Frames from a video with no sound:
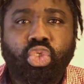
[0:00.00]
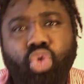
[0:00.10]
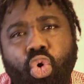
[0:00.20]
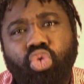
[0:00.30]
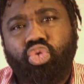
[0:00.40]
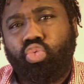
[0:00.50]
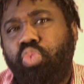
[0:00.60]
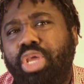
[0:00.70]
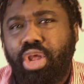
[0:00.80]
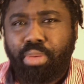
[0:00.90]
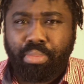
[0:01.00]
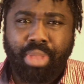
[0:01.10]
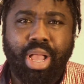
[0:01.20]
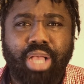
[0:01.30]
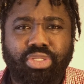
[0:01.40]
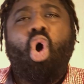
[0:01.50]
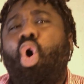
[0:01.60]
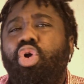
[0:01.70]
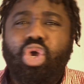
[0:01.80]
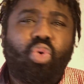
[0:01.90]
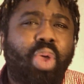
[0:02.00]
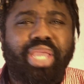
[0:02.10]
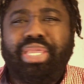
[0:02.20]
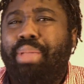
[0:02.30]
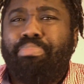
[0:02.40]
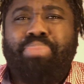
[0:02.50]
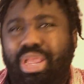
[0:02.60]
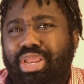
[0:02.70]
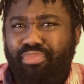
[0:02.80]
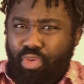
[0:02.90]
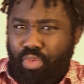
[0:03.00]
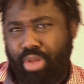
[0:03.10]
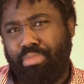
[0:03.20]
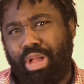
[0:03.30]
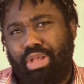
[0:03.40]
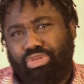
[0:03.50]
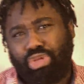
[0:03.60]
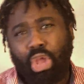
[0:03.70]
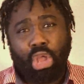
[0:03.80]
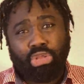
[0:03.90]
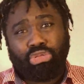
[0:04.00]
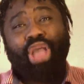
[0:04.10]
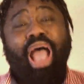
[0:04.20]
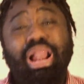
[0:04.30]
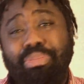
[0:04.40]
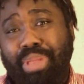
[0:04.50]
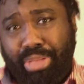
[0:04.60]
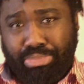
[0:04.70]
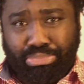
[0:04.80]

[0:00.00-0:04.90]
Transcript: don't wear masks, how you going to get picnic for wear masks? Tell me.